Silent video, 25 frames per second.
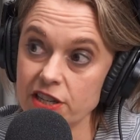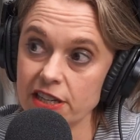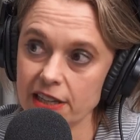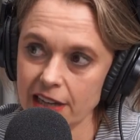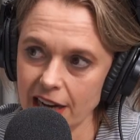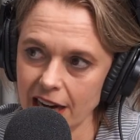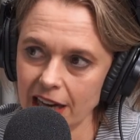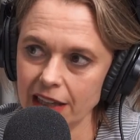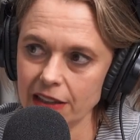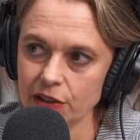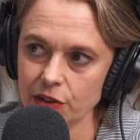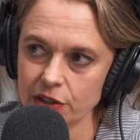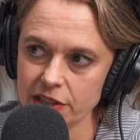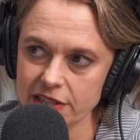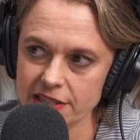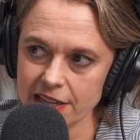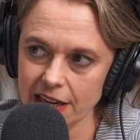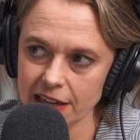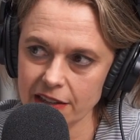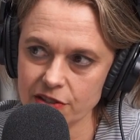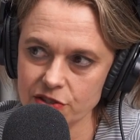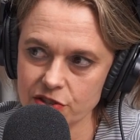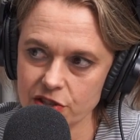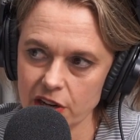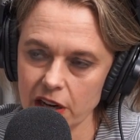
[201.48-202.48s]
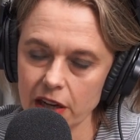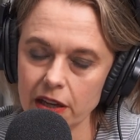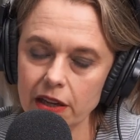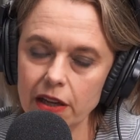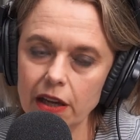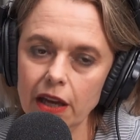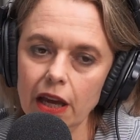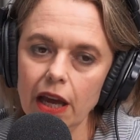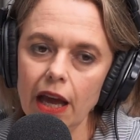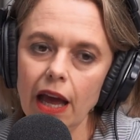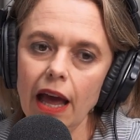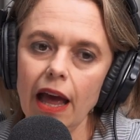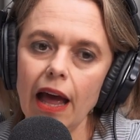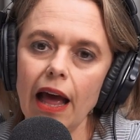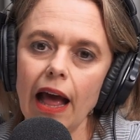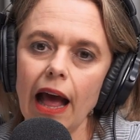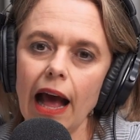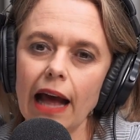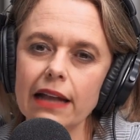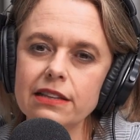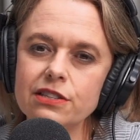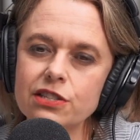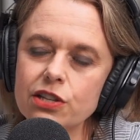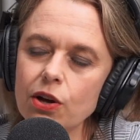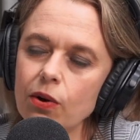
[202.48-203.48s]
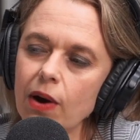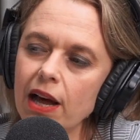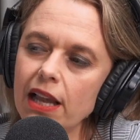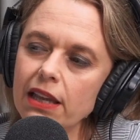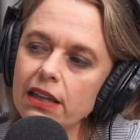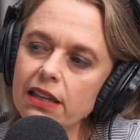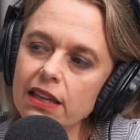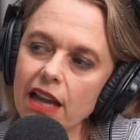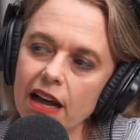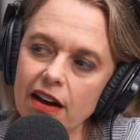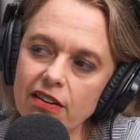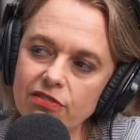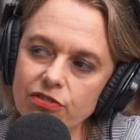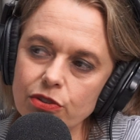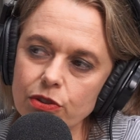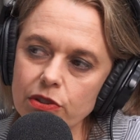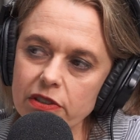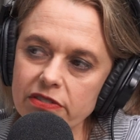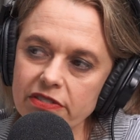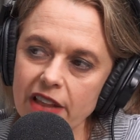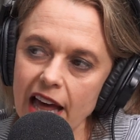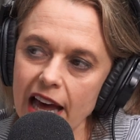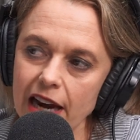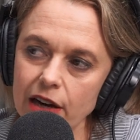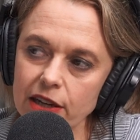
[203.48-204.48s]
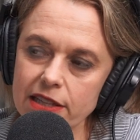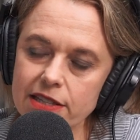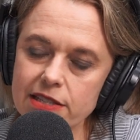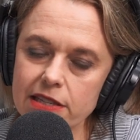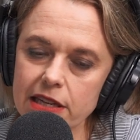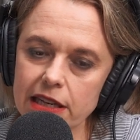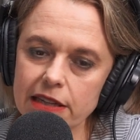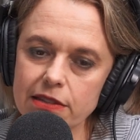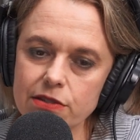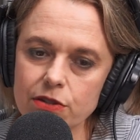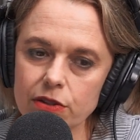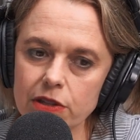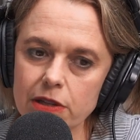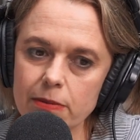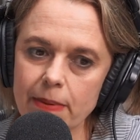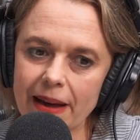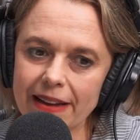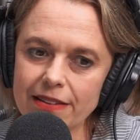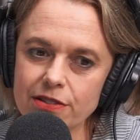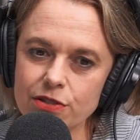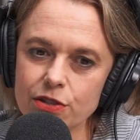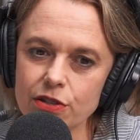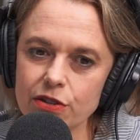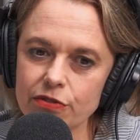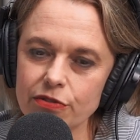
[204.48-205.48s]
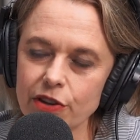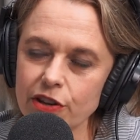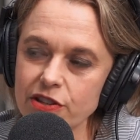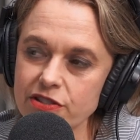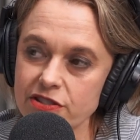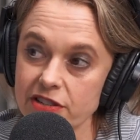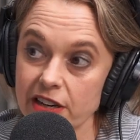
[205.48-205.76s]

in color and texture. And so I love all of that. It's all about sort of those